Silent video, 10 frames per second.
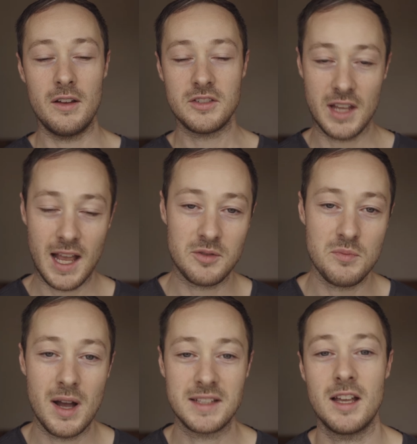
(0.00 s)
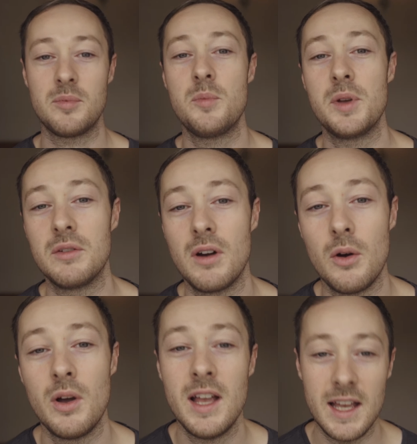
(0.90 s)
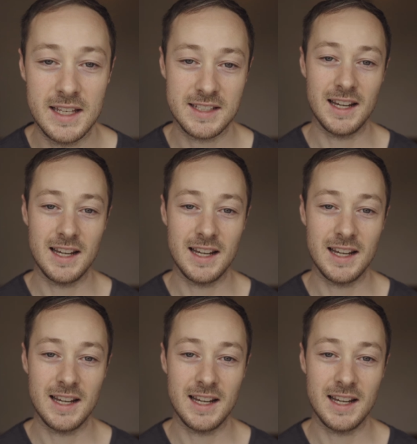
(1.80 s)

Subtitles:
to catch my type of B-roll is a